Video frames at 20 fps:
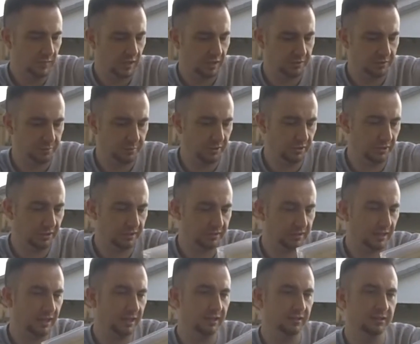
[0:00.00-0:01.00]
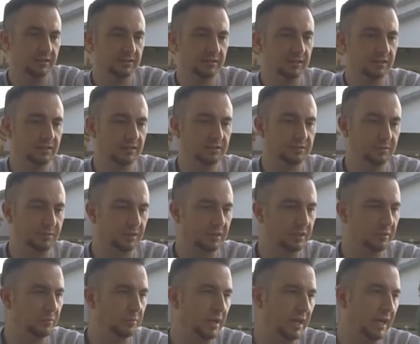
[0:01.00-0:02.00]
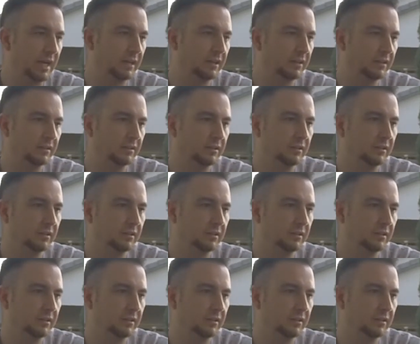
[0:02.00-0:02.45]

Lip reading: I was pretty excited to see this one come back.